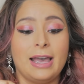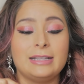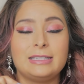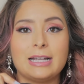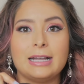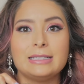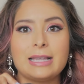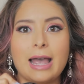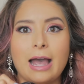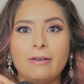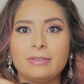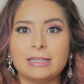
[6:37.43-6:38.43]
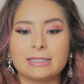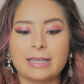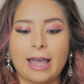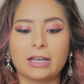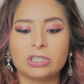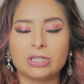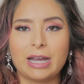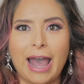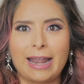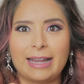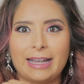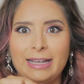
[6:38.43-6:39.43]
It does have this extra
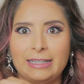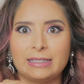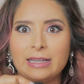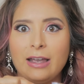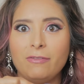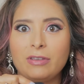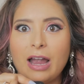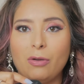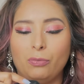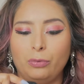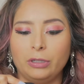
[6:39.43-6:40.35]
adhesive that